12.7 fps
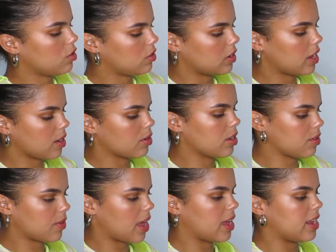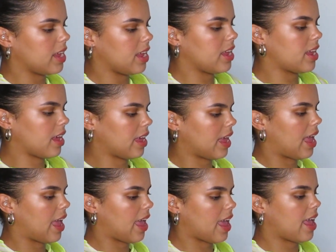just to get rid of any
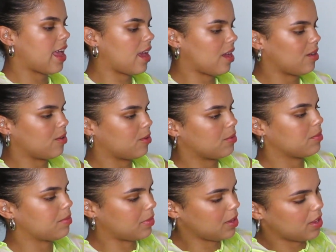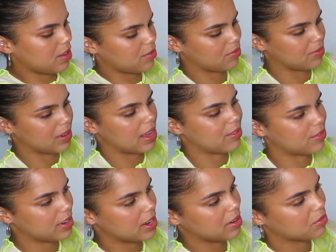hair that you've
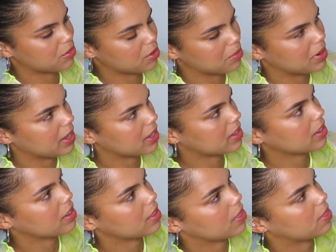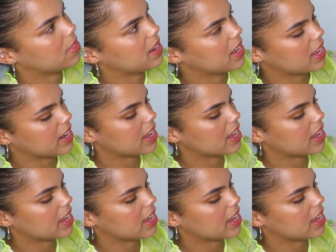left in from like thinning it